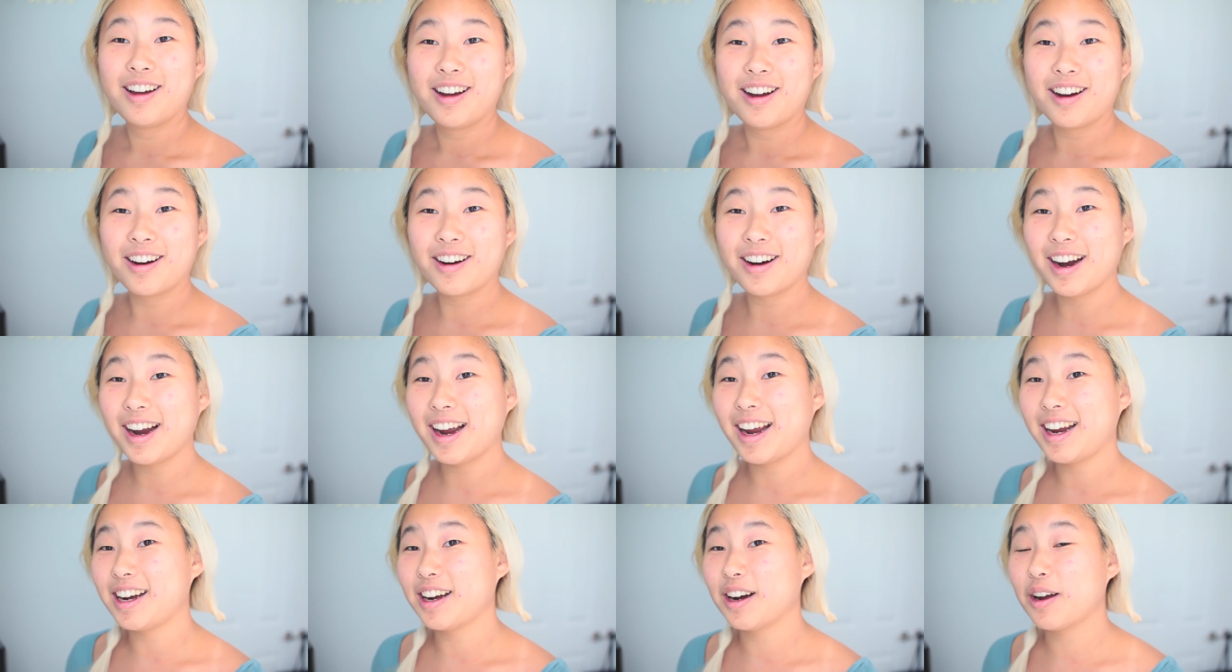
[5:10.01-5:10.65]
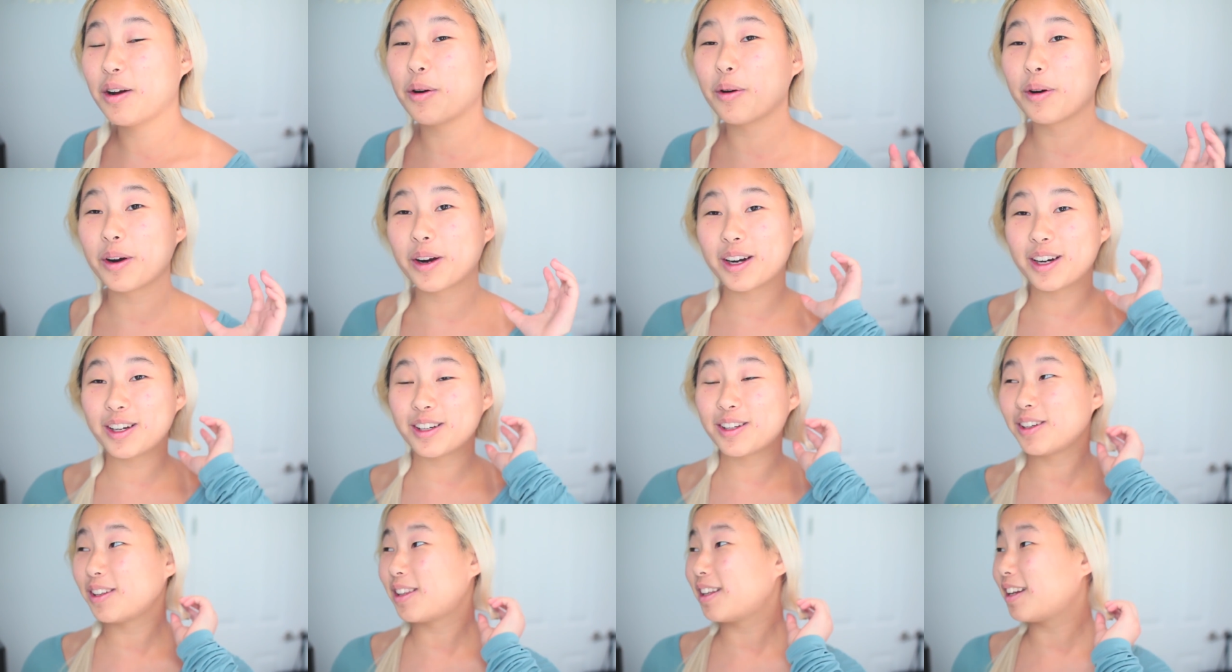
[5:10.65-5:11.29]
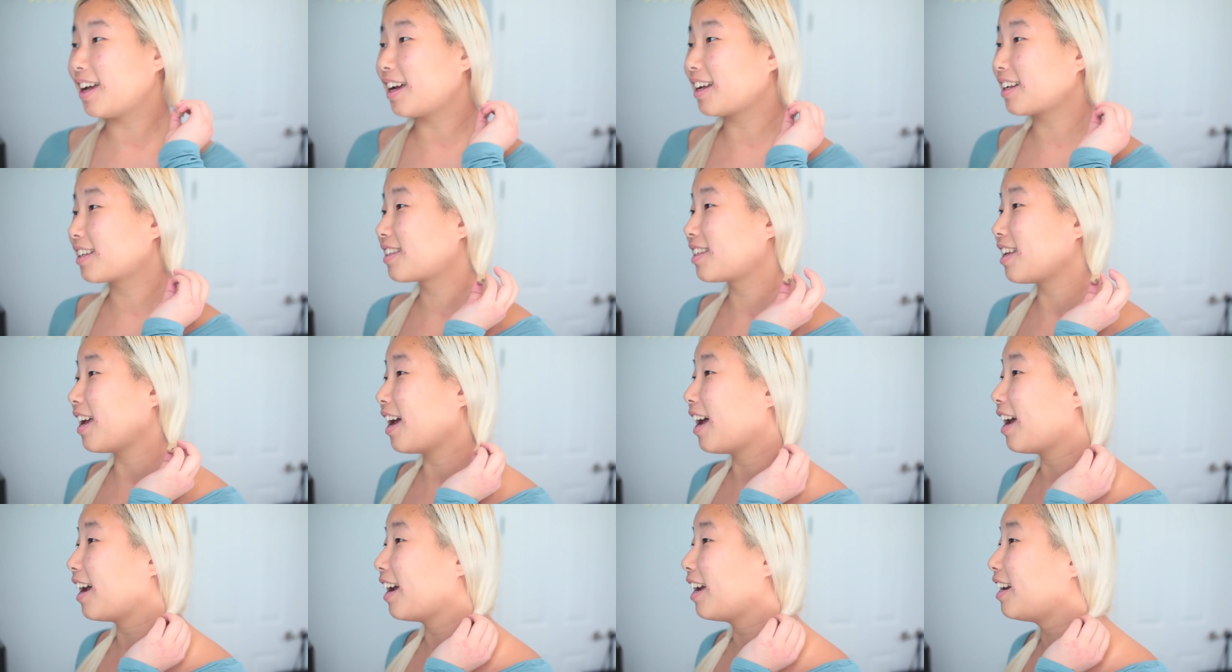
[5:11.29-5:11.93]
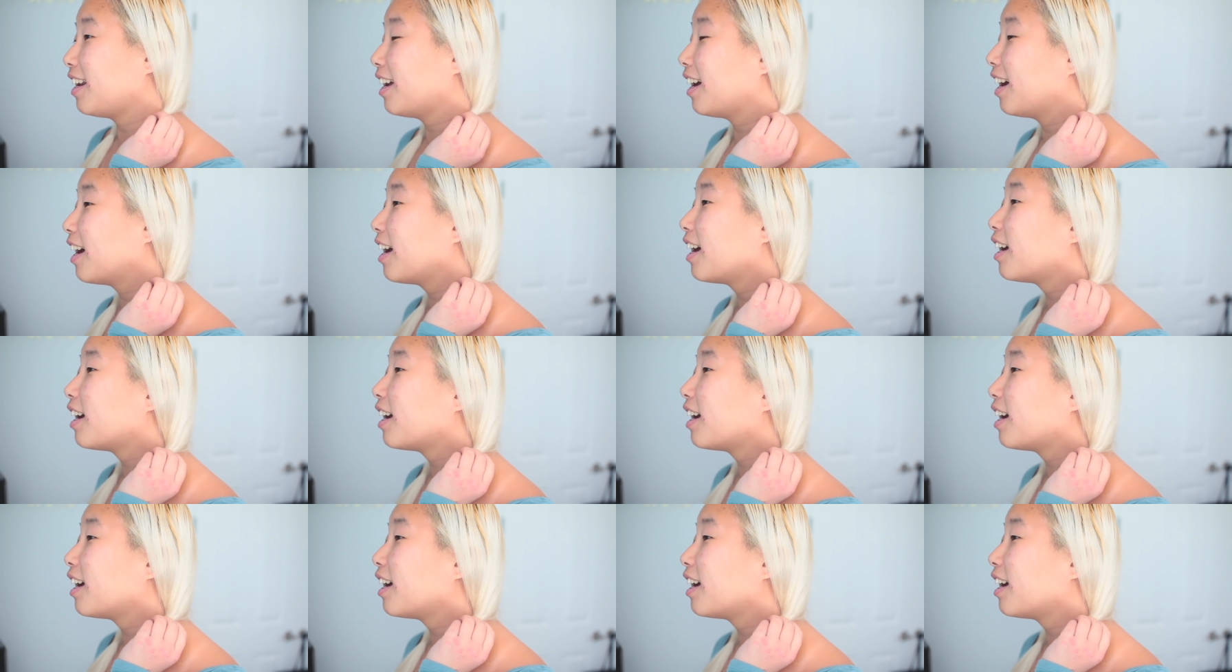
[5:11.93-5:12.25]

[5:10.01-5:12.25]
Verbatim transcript: All right, we're gonna do the next side.